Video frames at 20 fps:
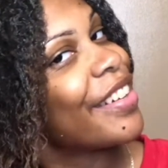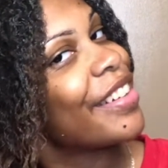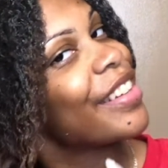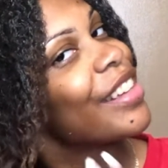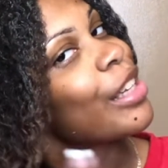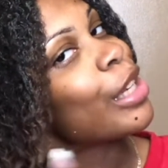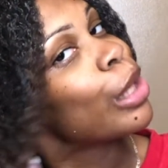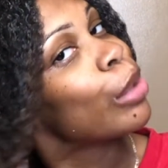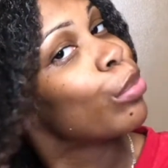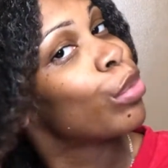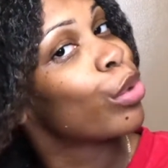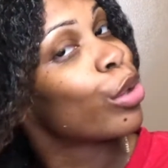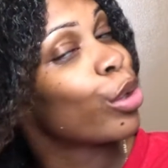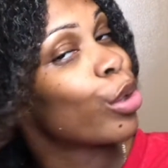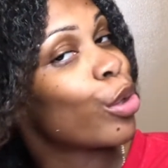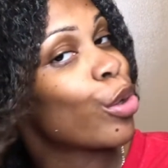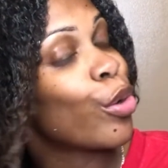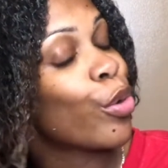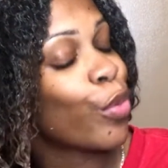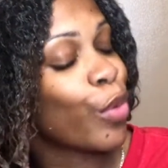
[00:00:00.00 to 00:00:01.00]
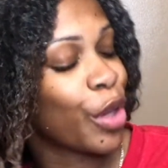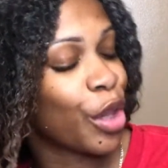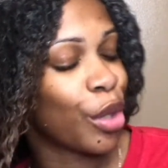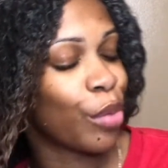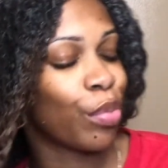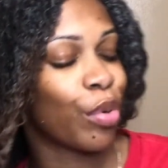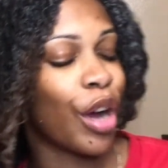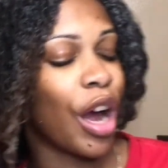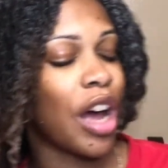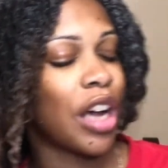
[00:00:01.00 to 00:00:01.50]
liberal with the
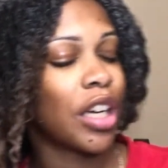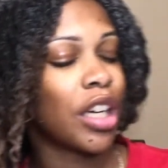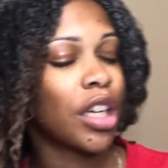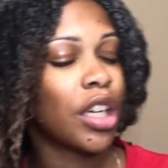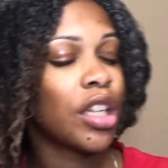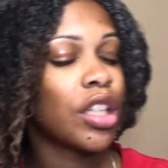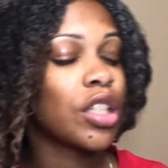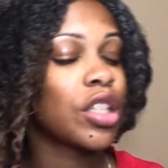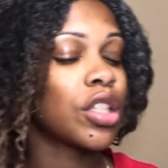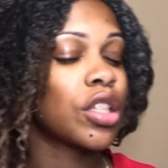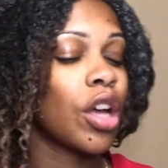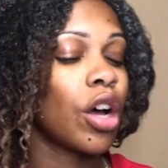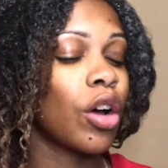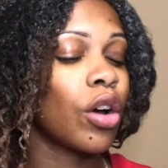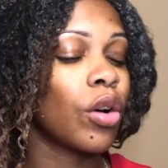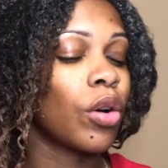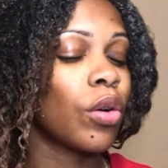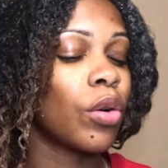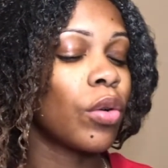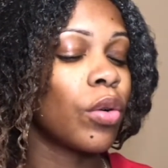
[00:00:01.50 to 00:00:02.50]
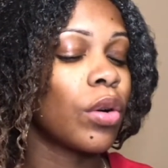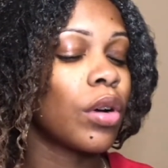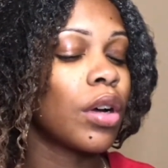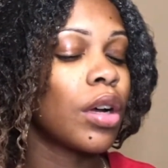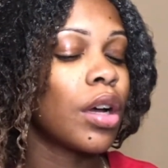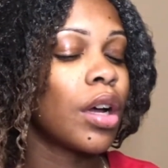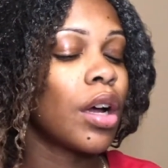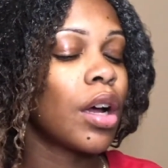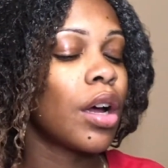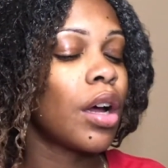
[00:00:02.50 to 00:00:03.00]
product, so
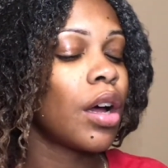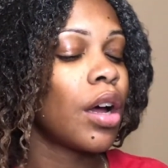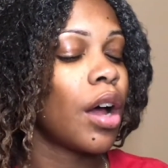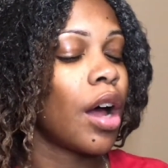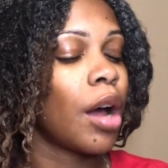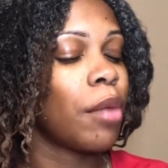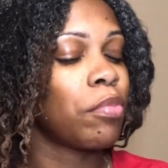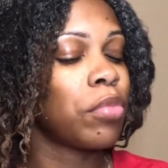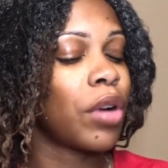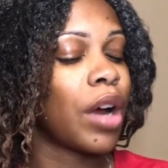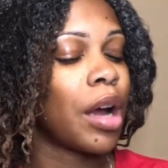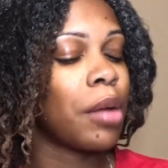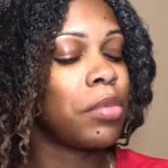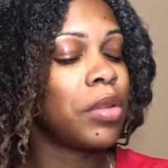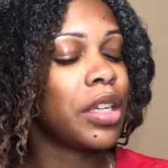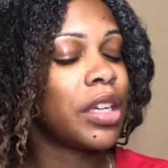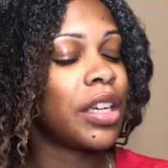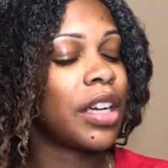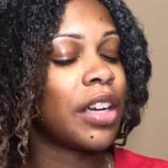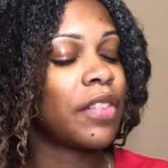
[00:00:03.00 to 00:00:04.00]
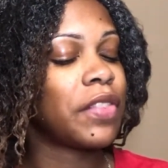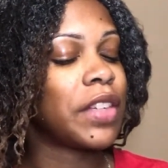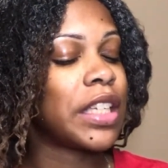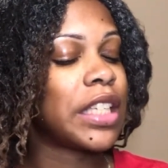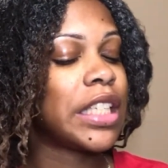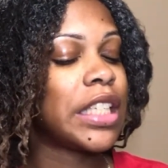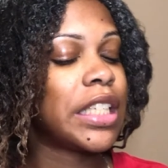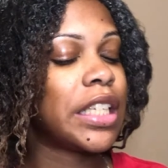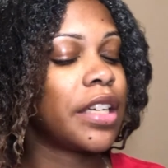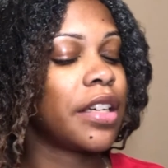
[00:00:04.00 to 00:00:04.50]
I'm probably gonna have to
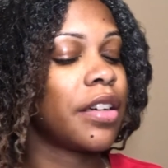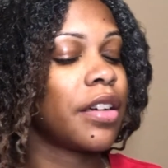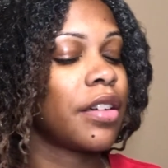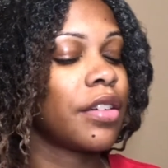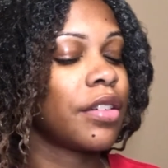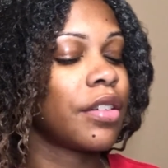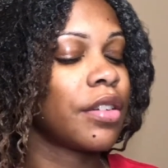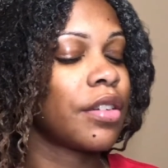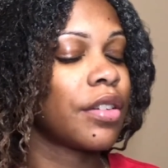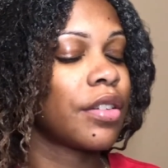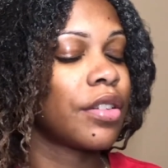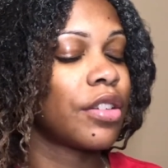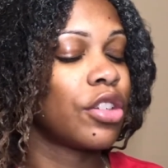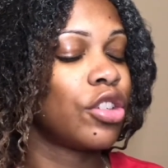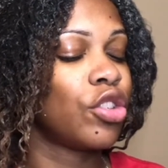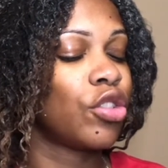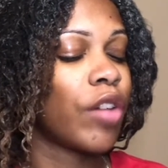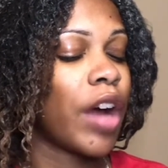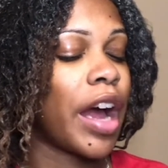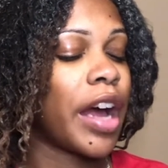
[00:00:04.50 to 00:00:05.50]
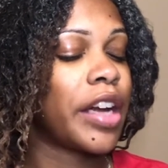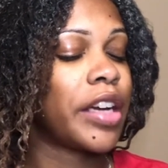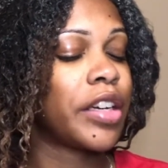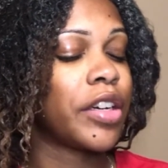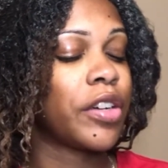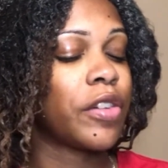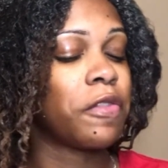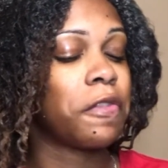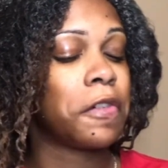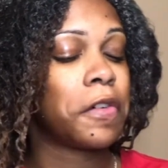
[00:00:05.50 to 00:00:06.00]
sit under the
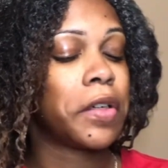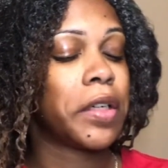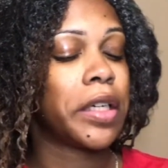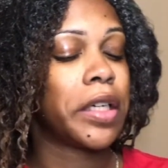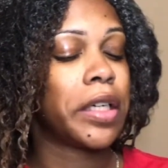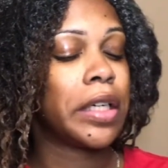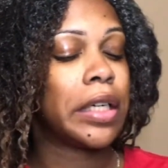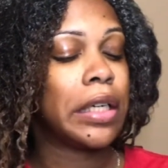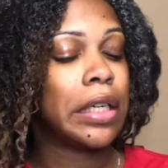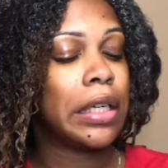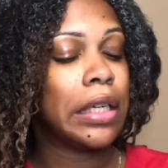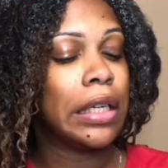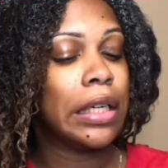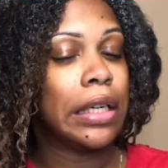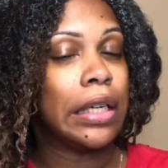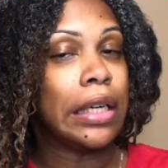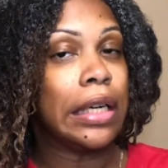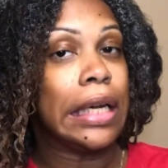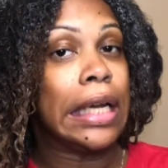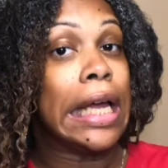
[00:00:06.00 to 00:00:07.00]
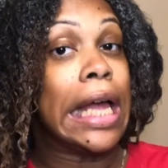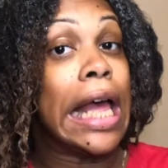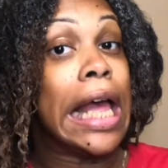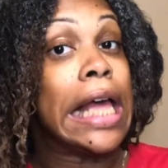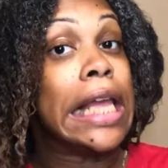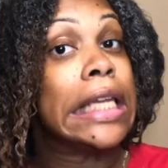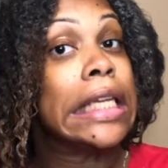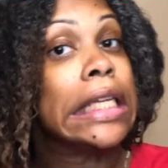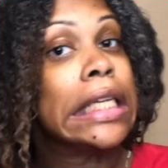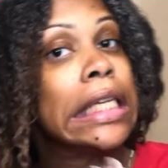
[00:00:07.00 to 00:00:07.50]
dryer for
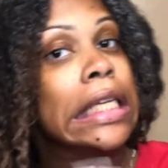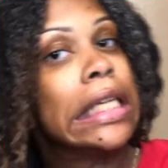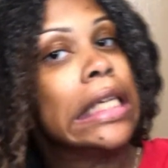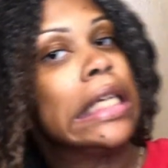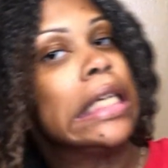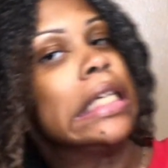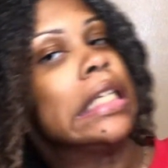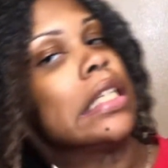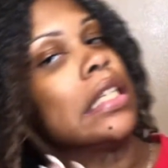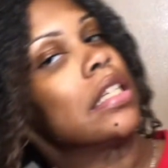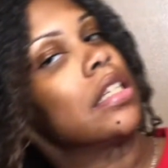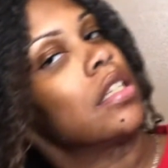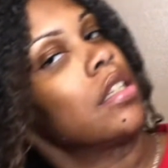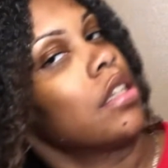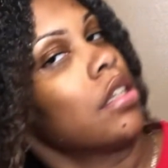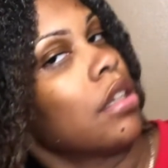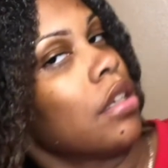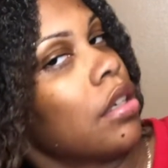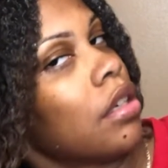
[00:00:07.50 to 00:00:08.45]
at least